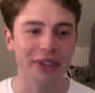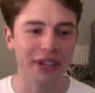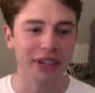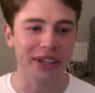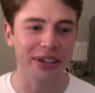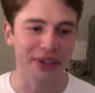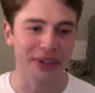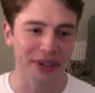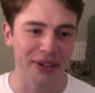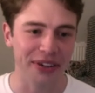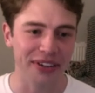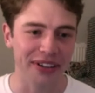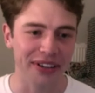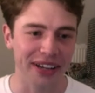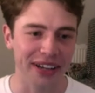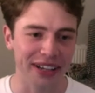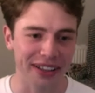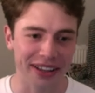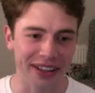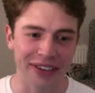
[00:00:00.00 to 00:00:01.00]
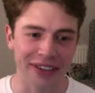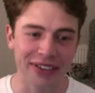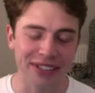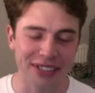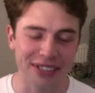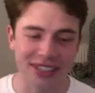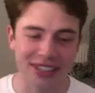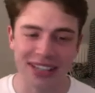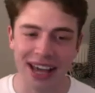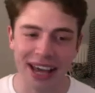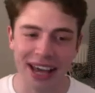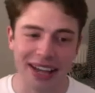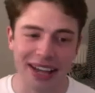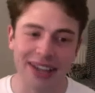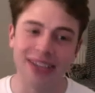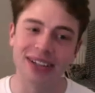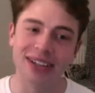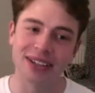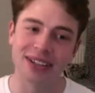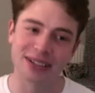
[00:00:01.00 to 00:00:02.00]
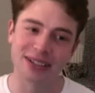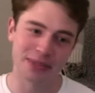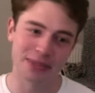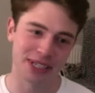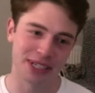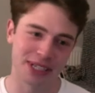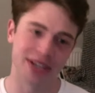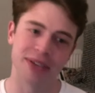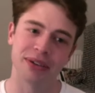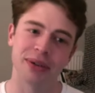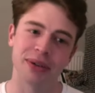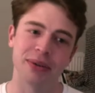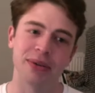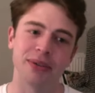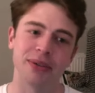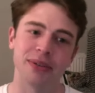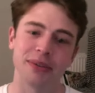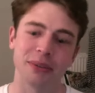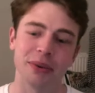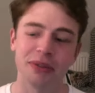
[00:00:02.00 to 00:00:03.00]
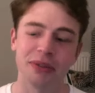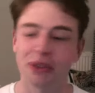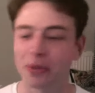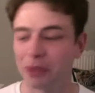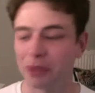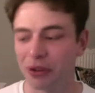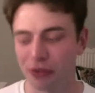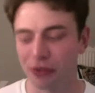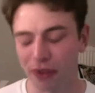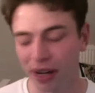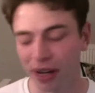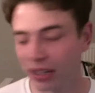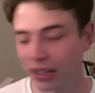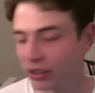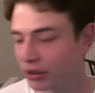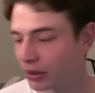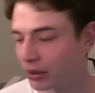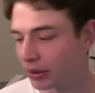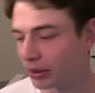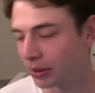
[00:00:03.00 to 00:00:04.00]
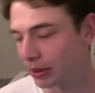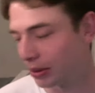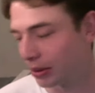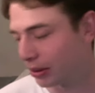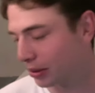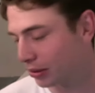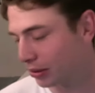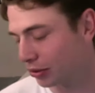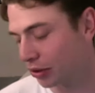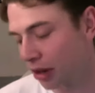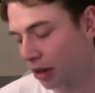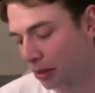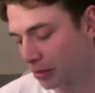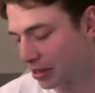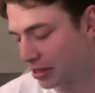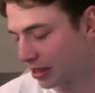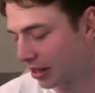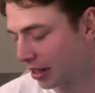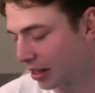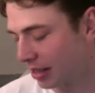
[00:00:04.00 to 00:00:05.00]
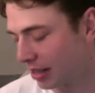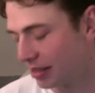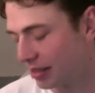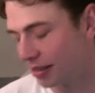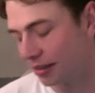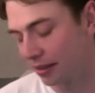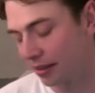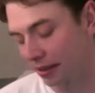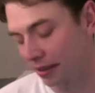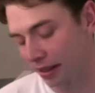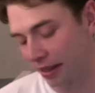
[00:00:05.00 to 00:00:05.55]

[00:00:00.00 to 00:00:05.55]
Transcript: I really could. Like, there is just endless material, whether it be factual or dramatized.